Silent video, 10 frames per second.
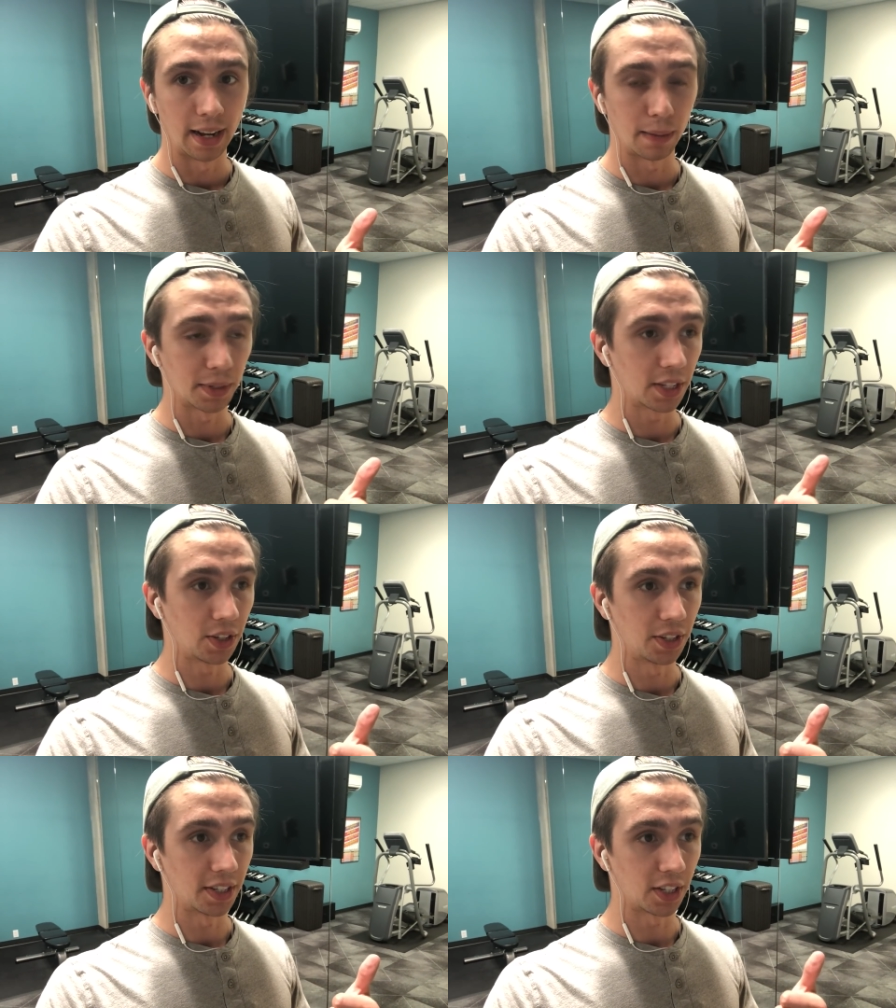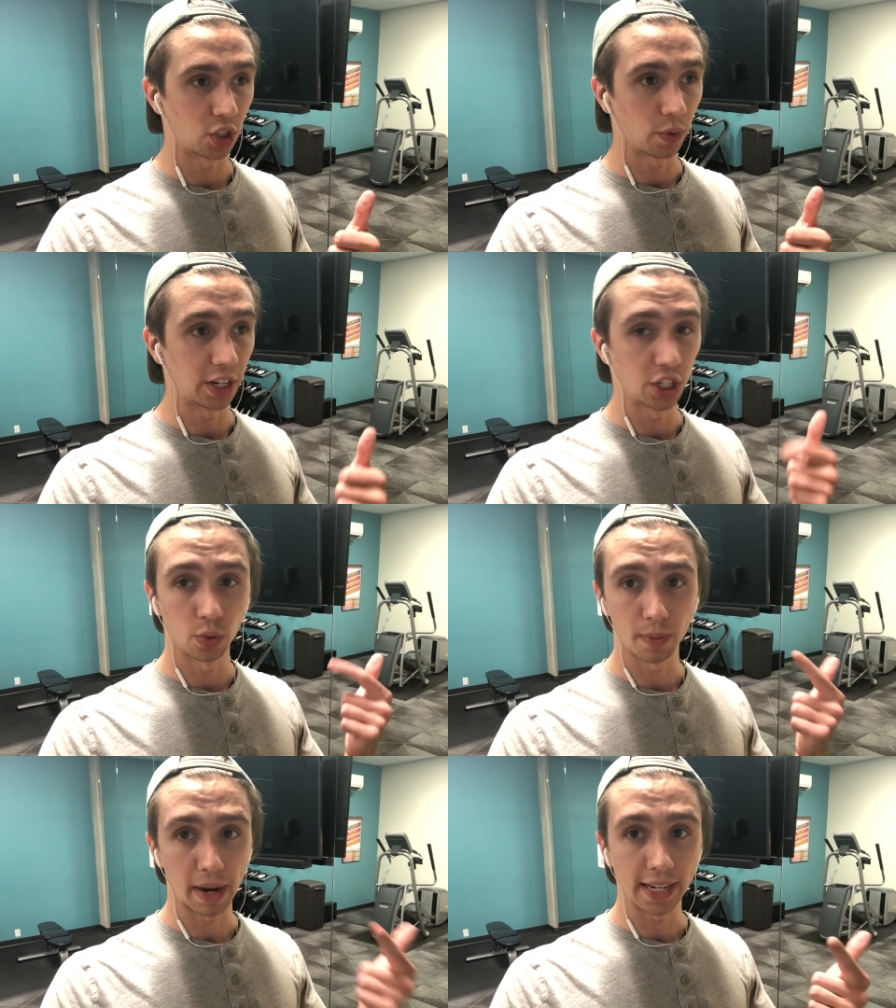I'm still in the situation
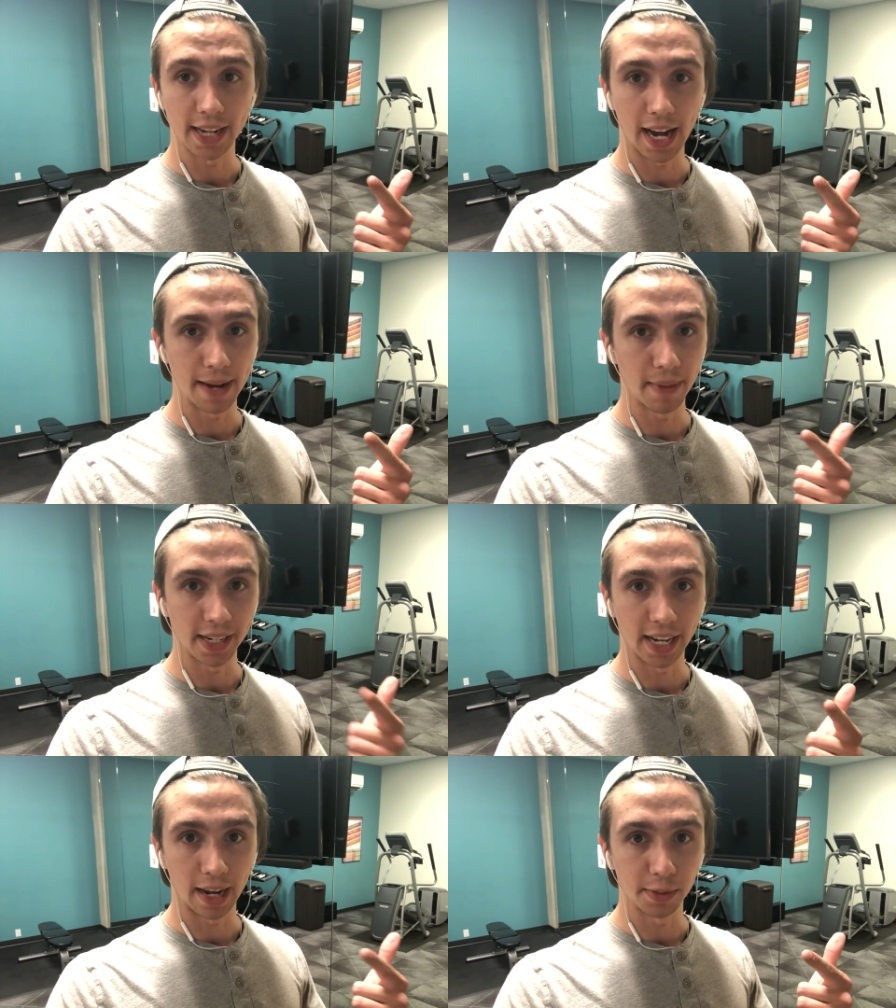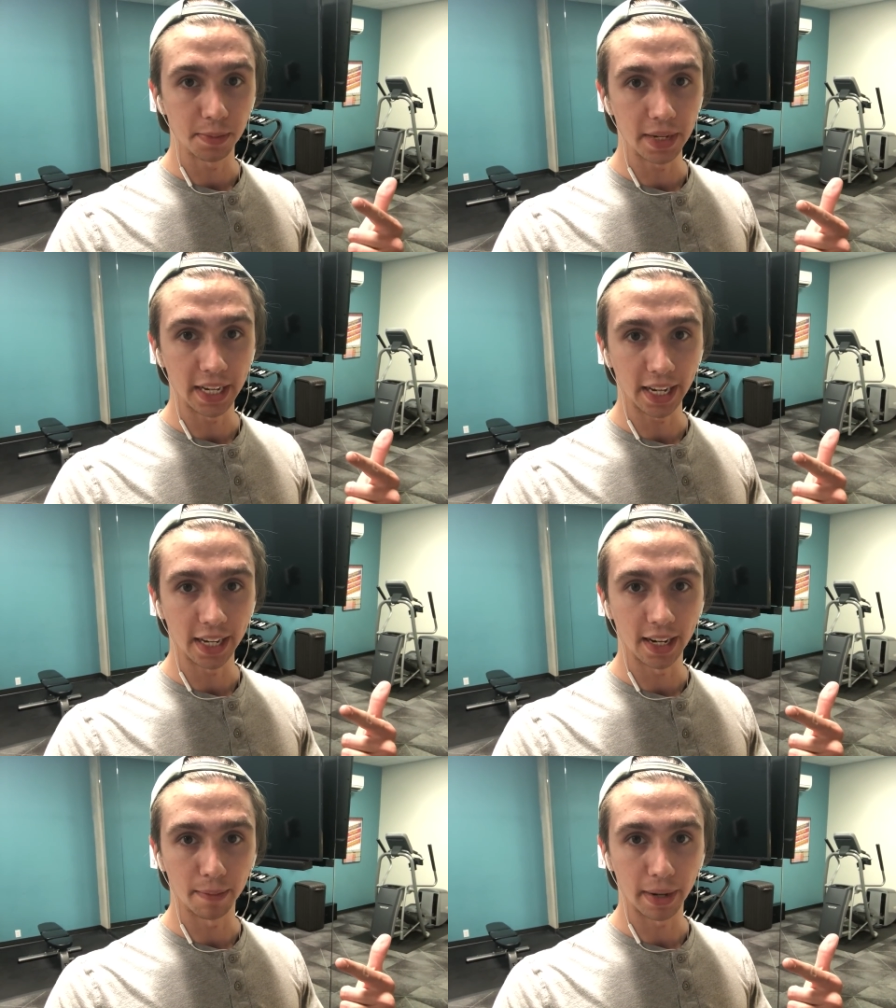with my time. My time's being
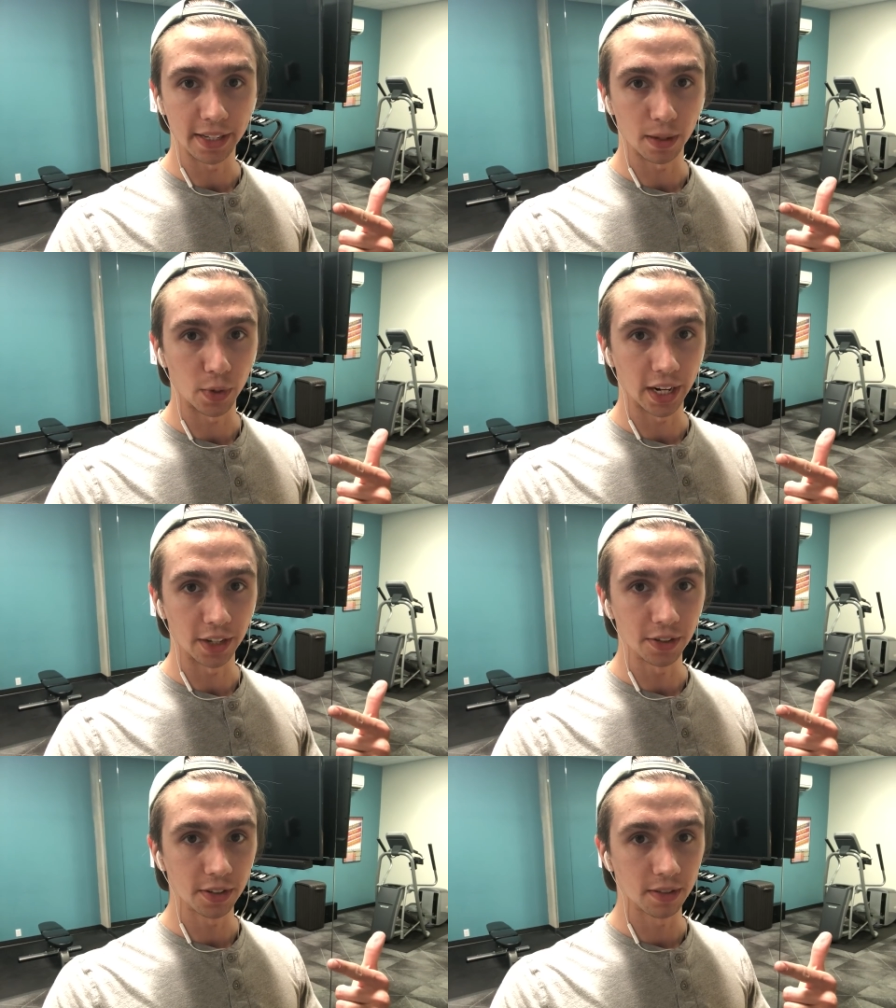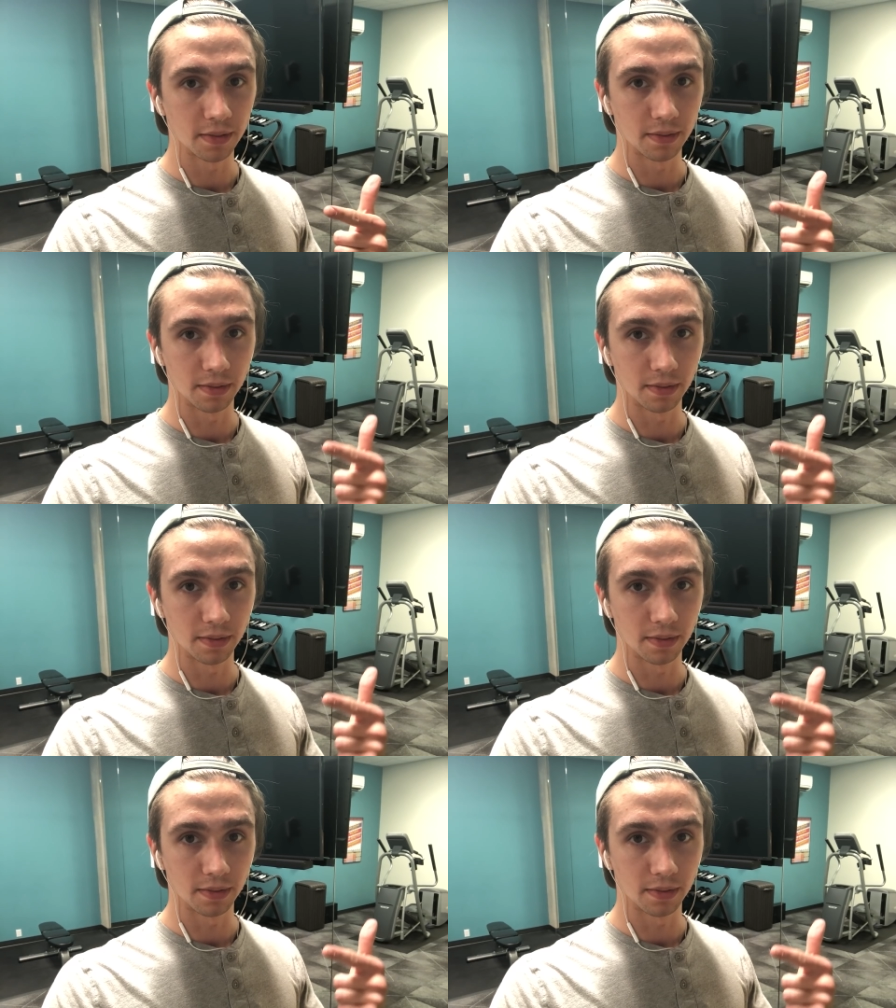eaten up by someone else.